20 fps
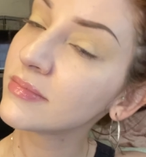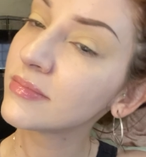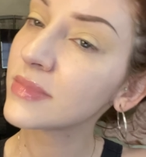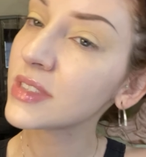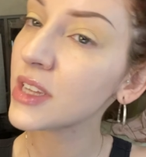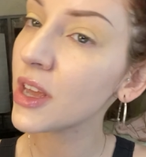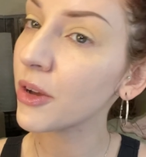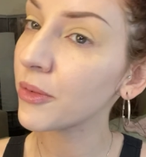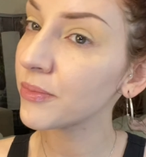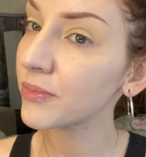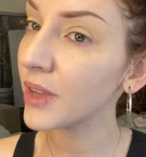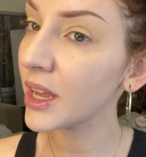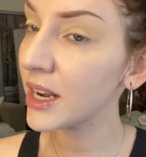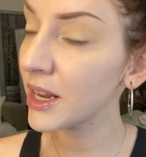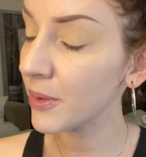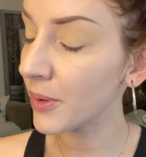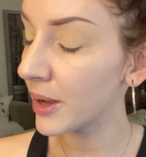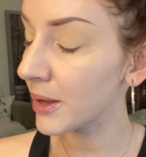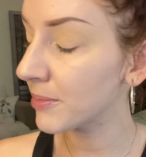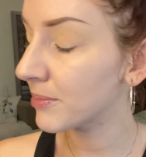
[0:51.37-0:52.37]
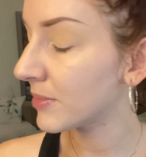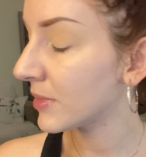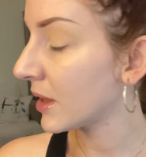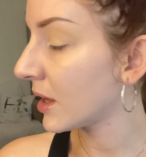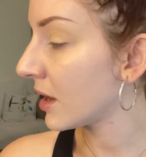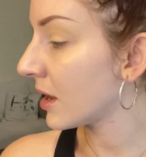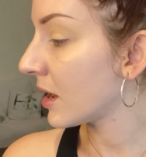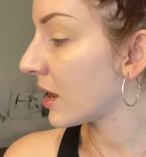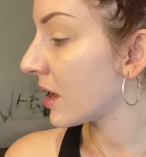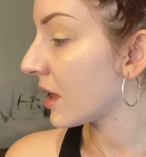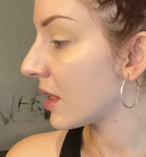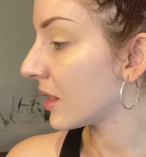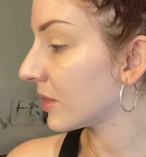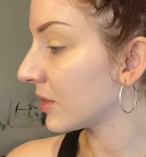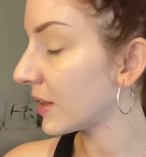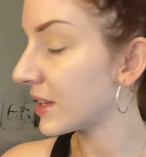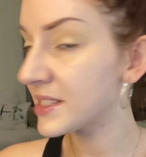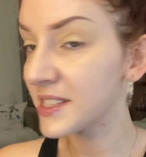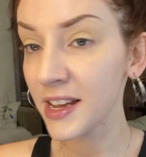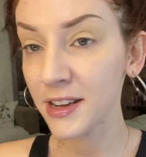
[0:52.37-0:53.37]
So anyway.
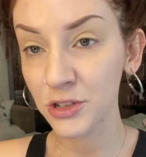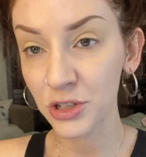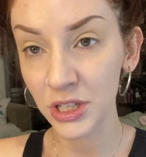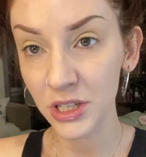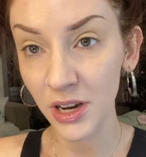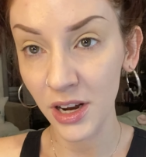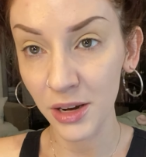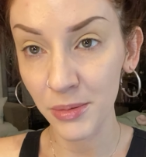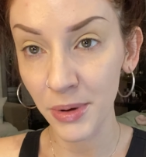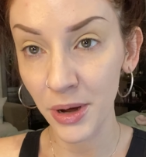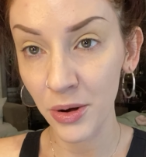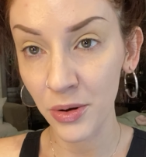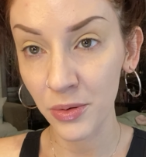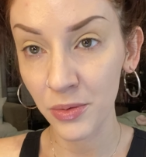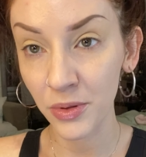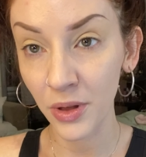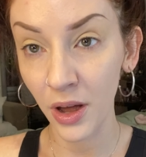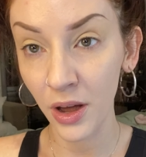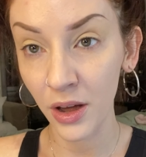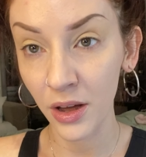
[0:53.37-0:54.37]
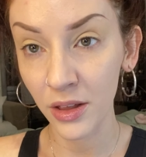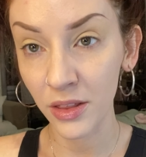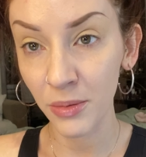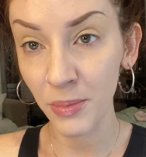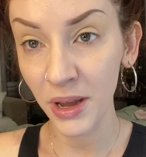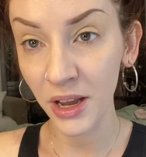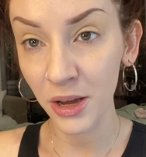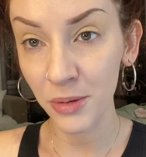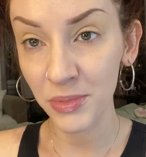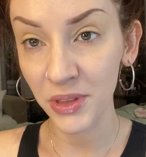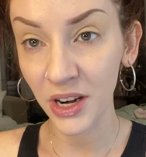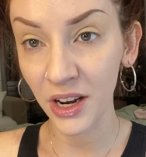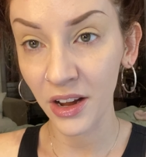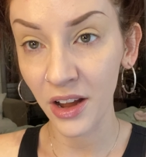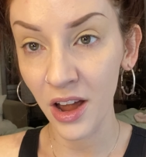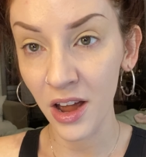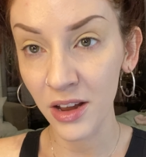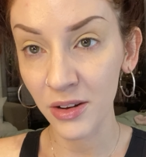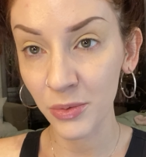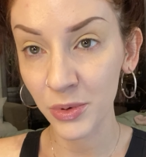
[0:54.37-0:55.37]
Let's actually talk about the makeup that I
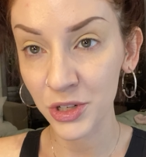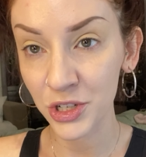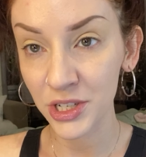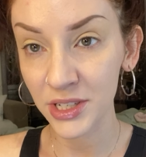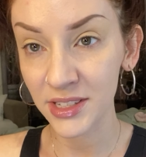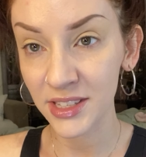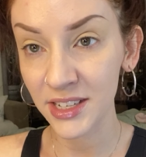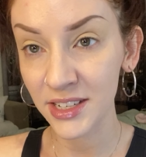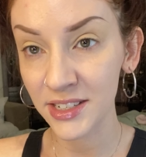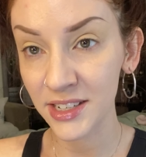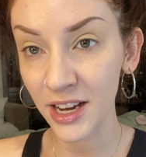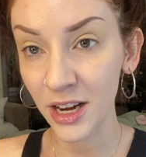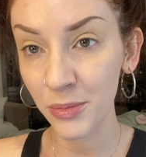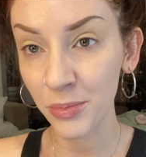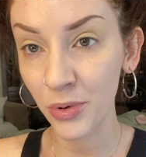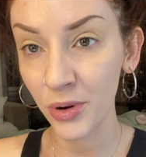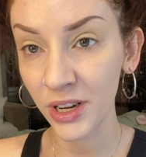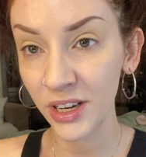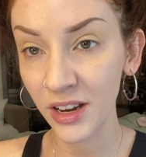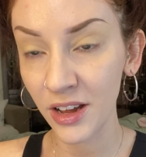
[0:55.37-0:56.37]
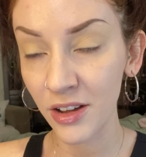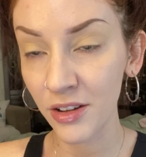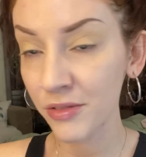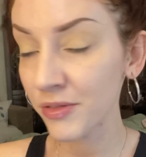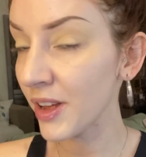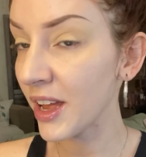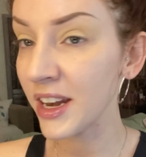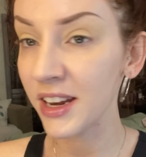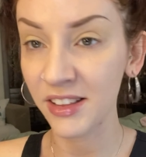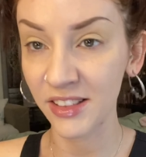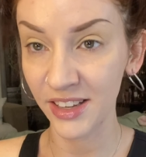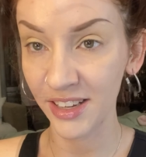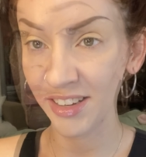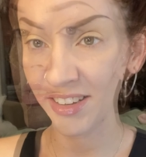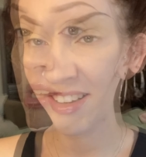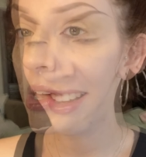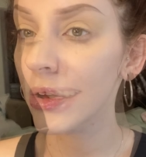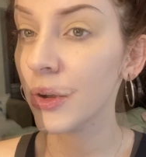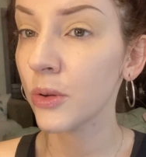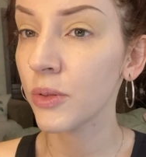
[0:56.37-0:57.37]
got, which is the entire point of anything.
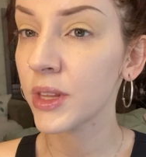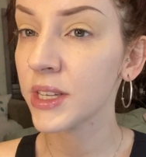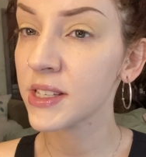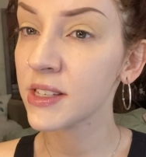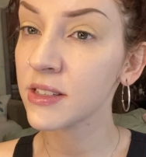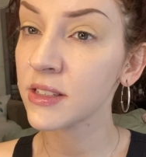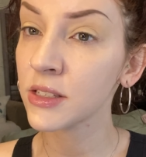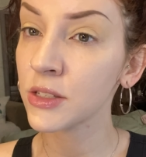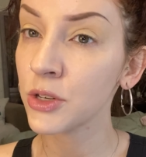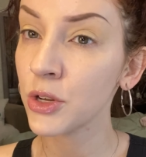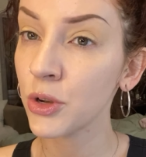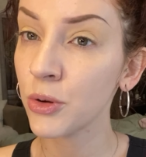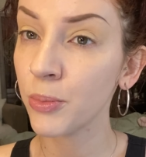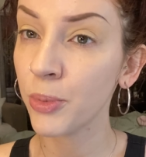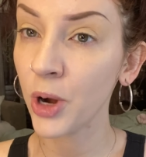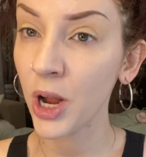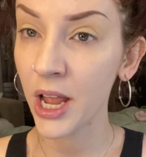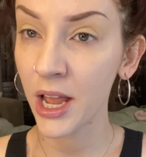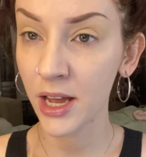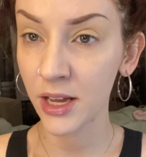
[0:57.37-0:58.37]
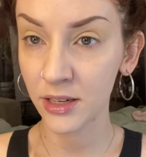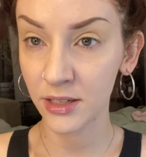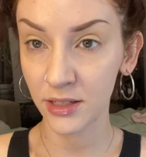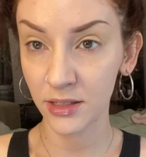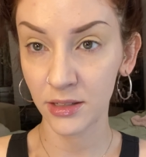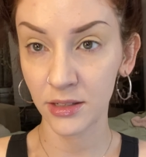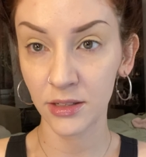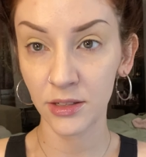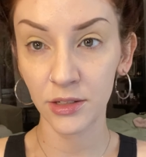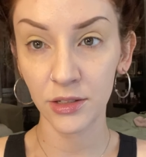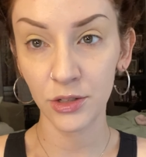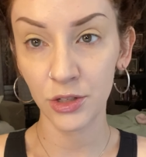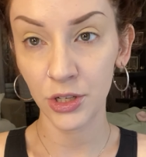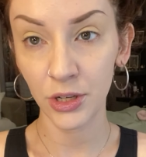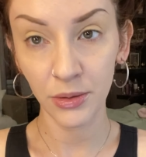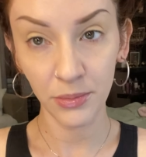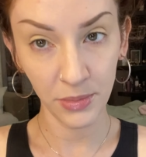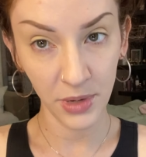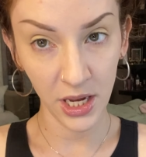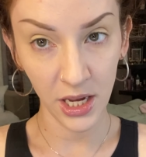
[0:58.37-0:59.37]
So this is a new brand to
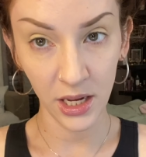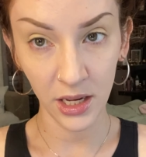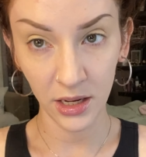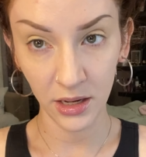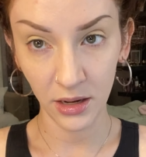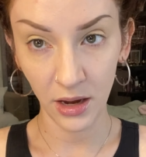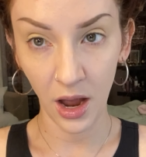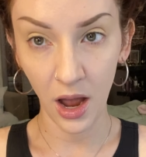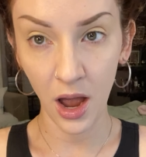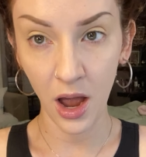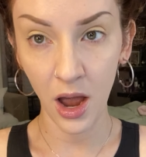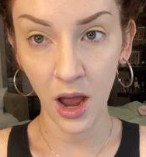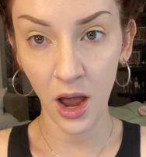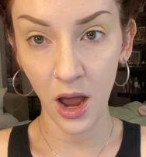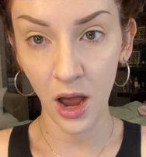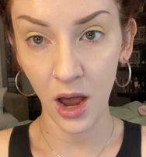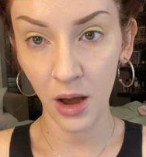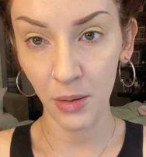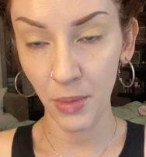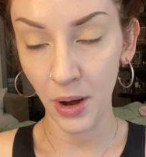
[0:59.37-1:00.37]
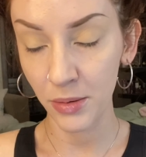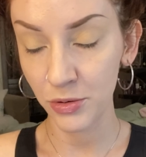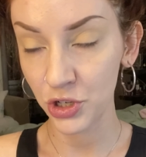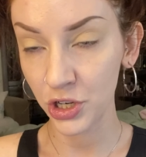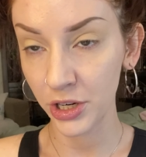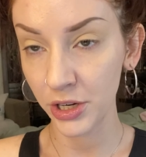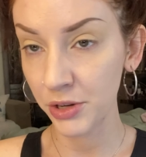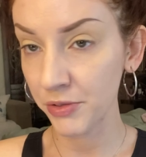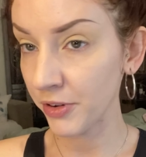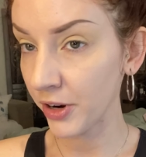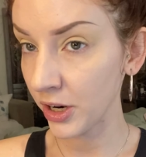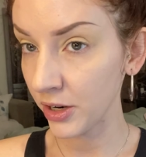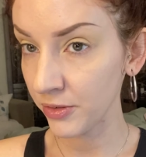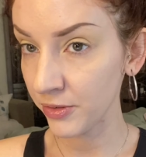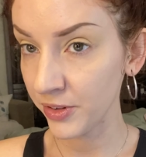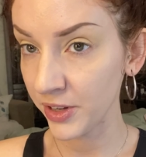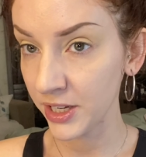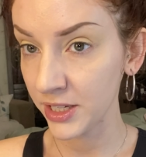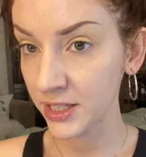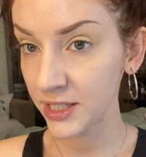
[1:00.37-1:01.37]
me. I'm sure you've heard of
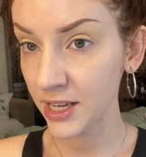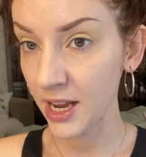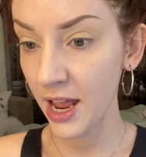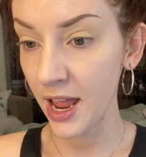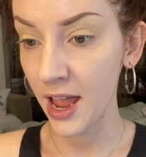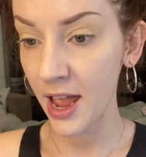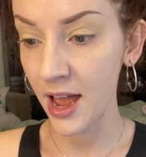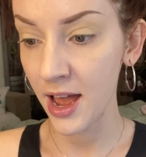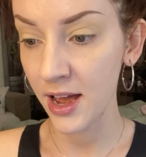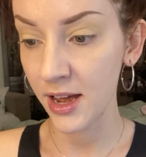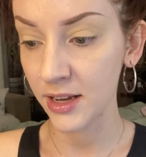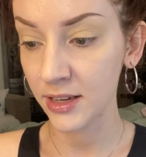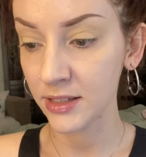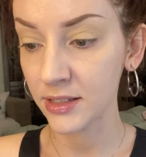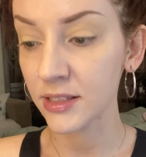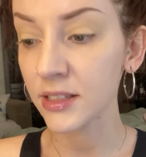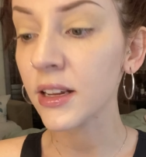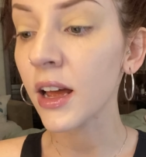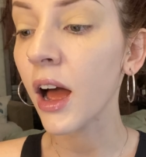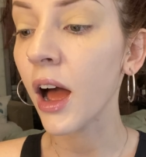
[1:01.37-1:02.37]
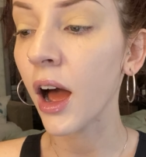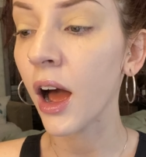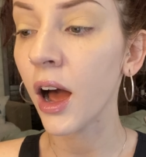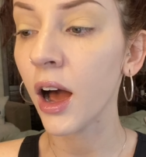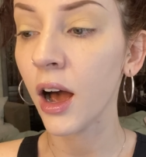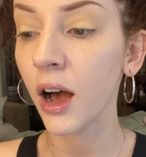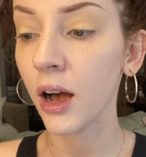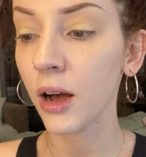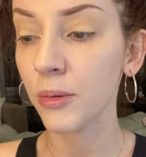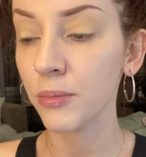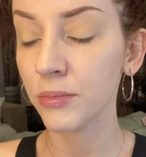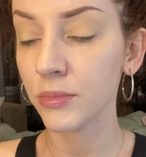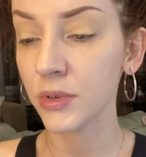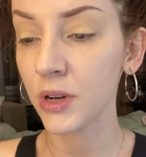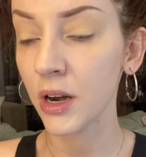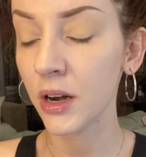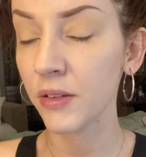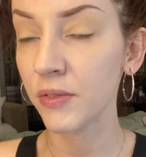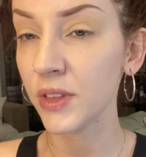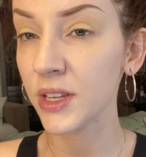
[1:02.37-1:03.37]
it, and
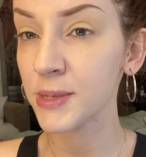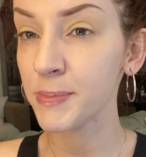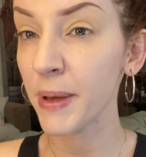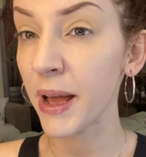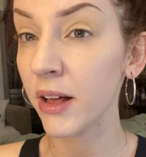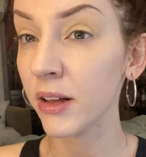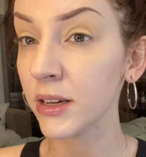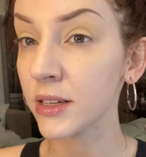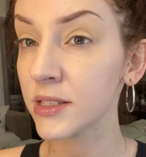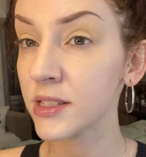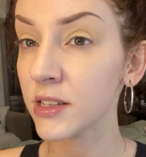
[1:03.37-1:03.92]
none of these palettes